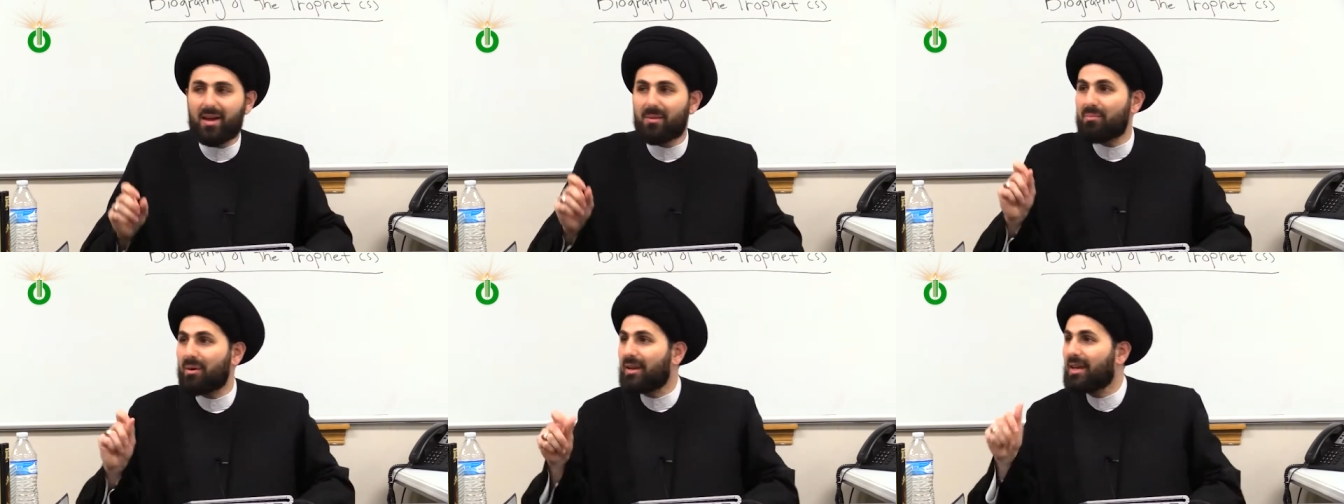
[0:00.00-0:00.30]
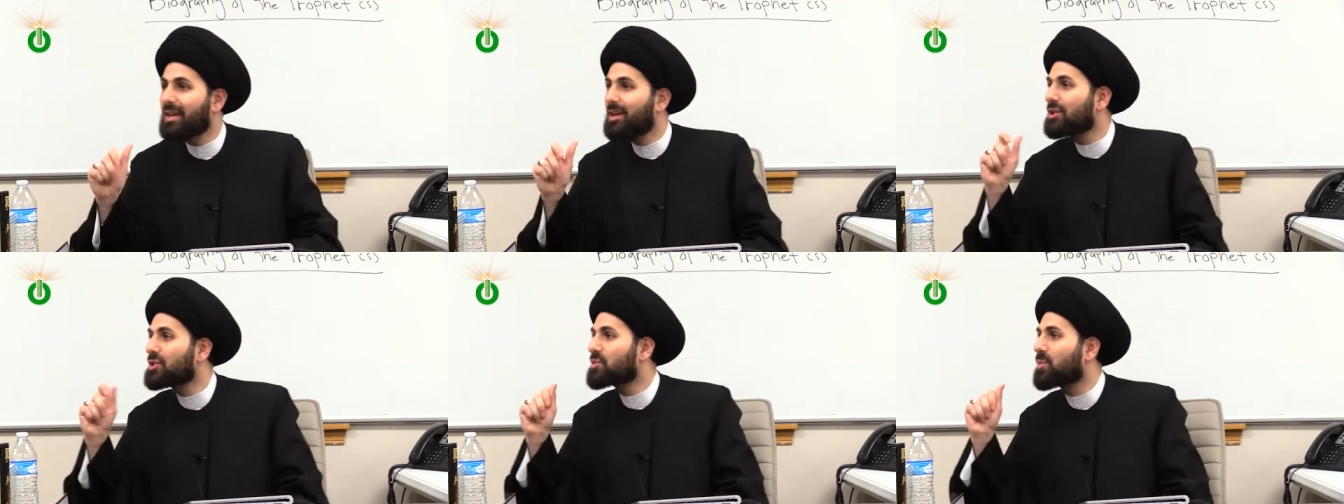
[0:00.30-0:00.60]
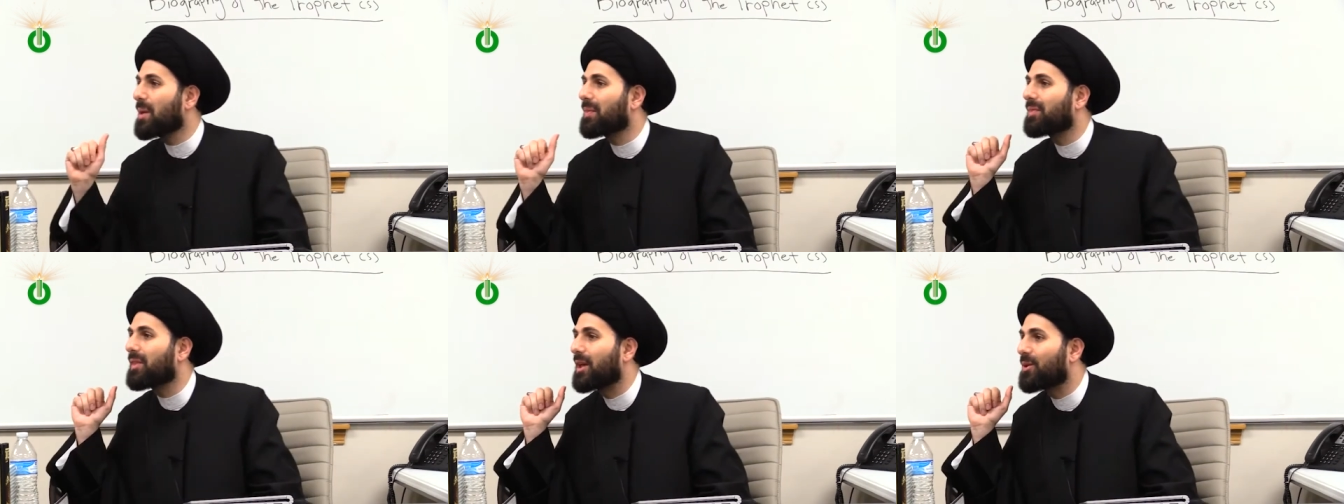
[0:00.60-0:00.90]
But here's
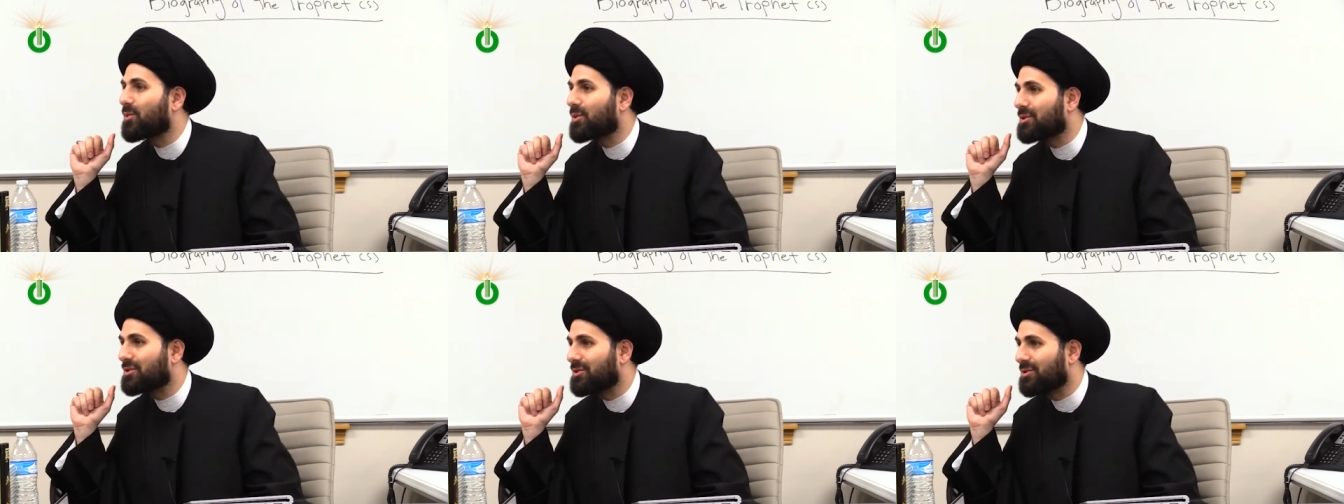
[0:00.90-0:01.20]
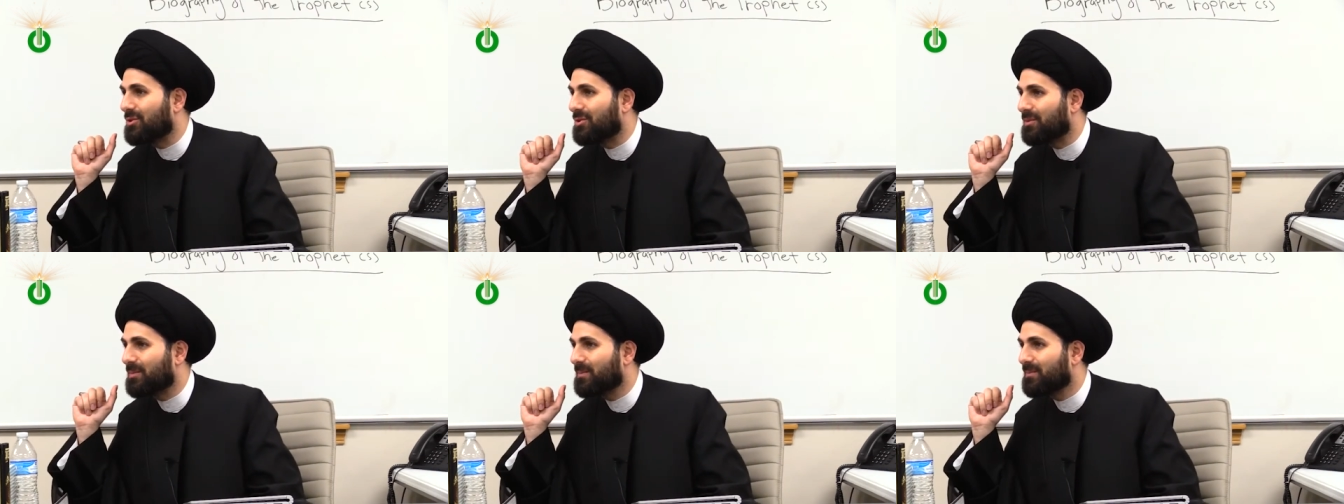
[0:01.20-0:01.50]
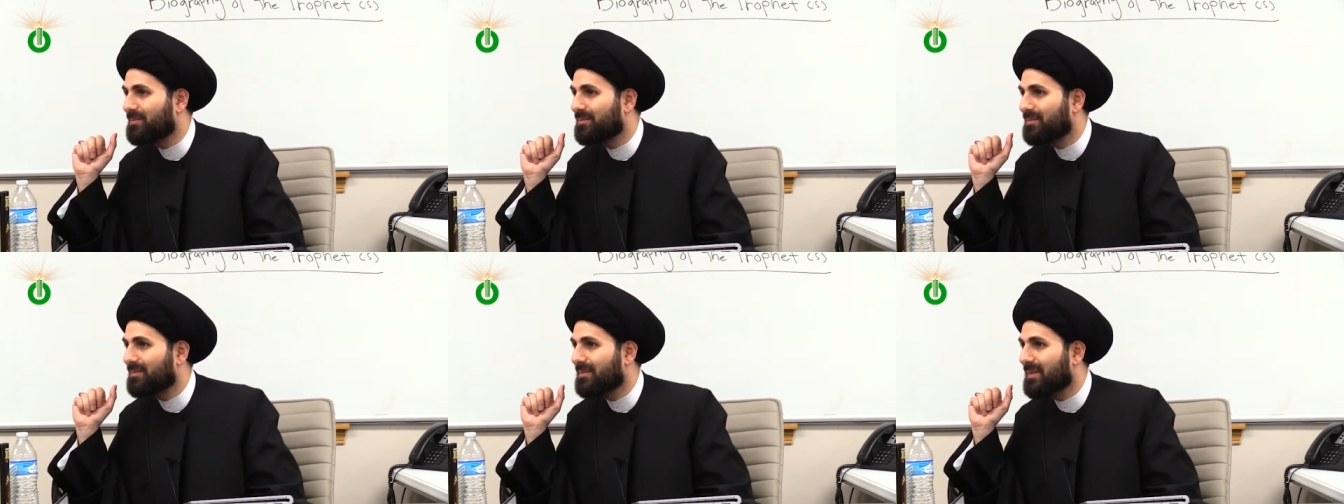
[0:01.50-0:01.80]
what they would do.
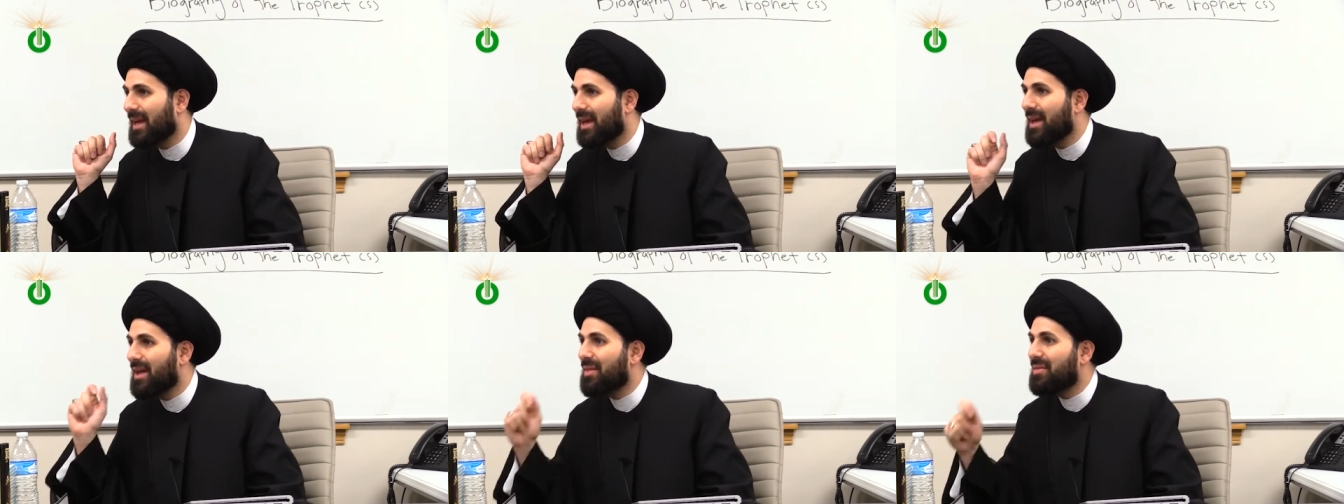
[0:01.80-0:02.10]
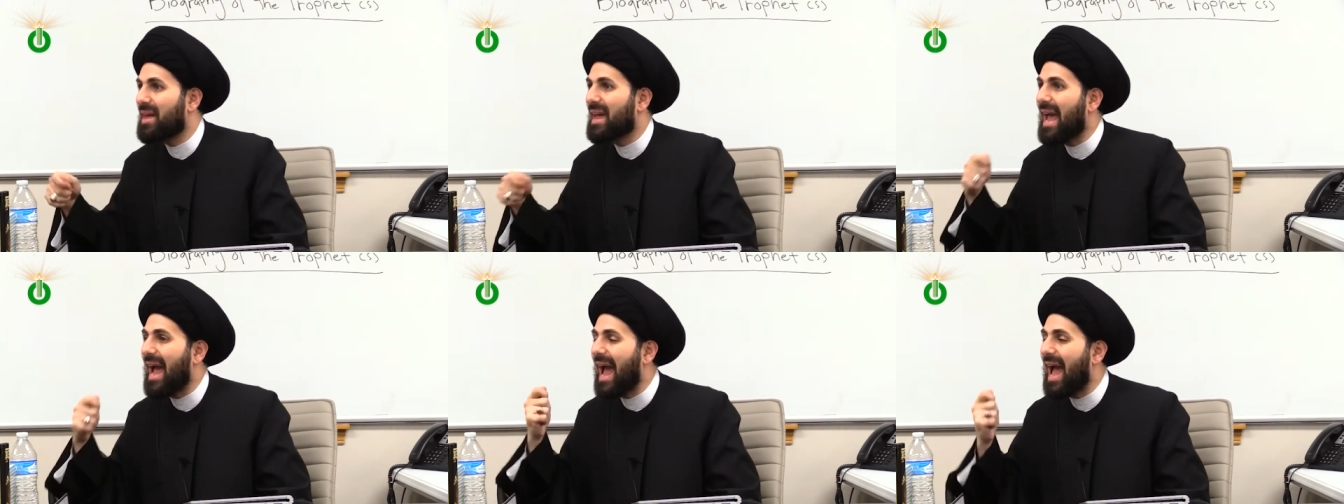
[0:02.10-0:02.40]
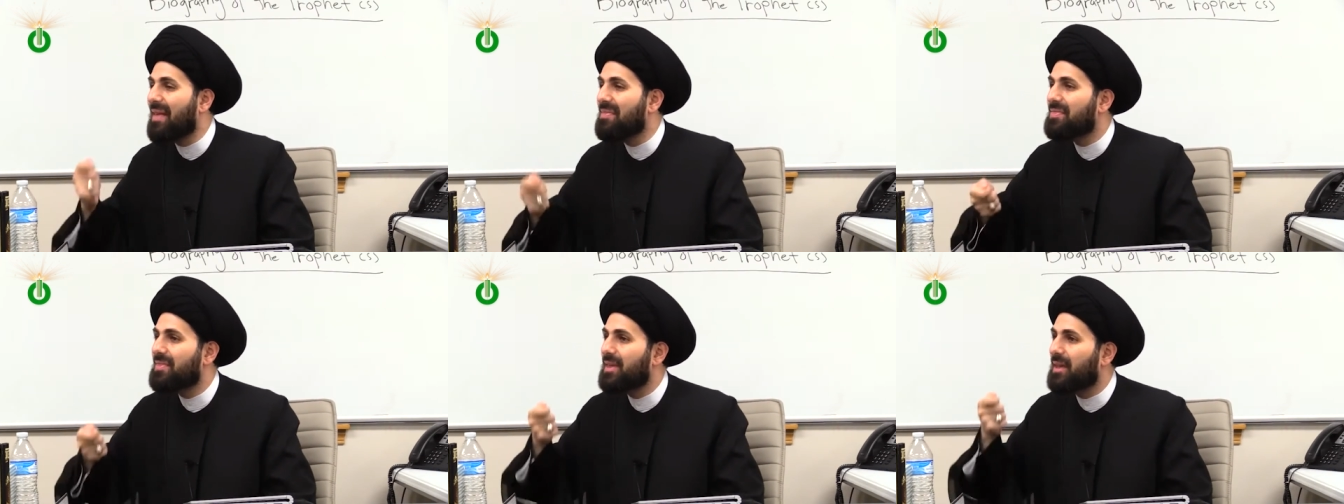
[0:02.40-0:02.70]
They
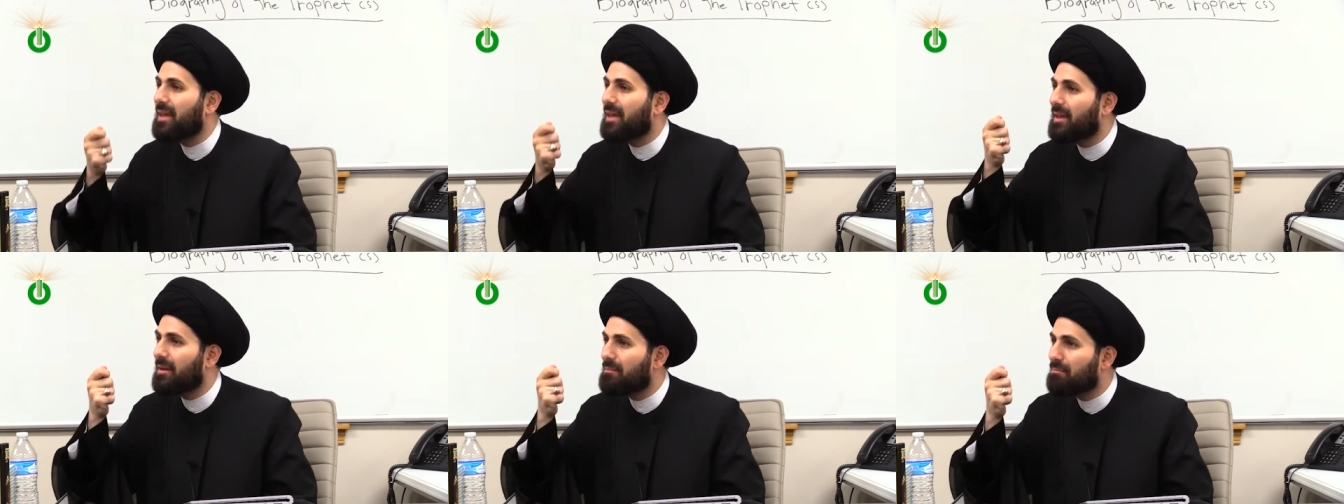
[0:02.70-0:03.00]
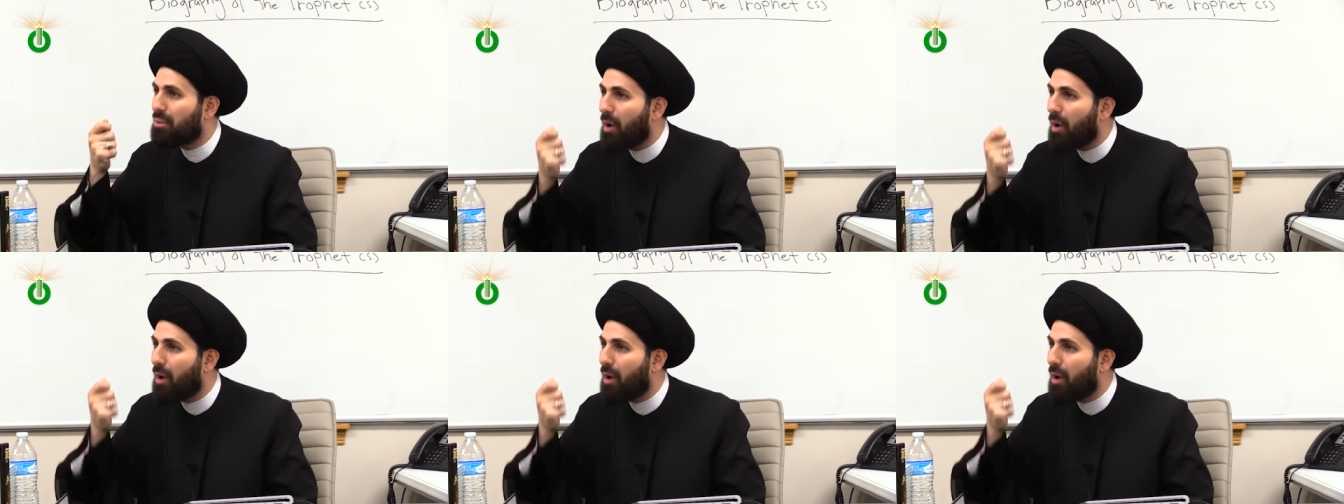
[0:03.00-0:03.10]
had the